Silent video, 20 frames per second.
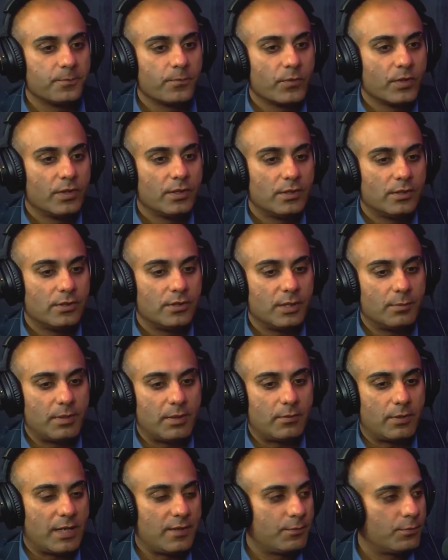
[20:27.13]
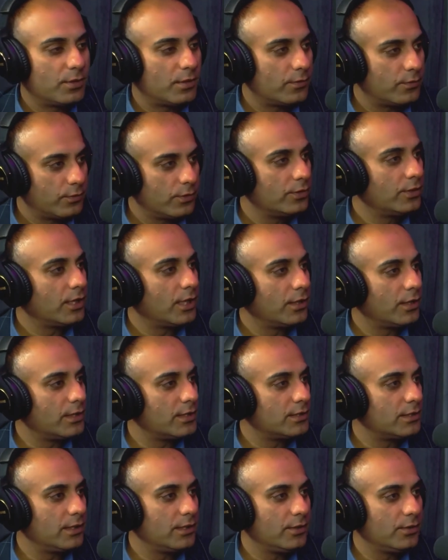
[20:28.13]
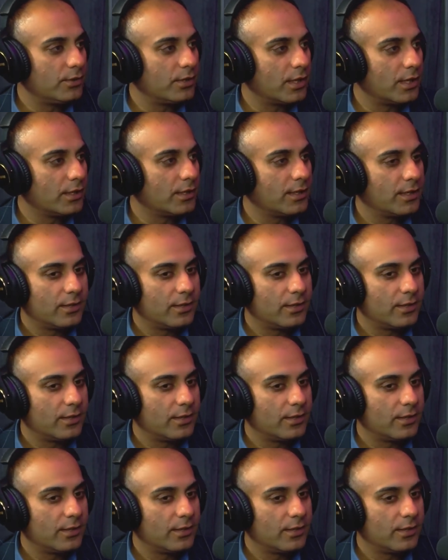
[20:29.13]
till my wife put her foot down and said, you got to get an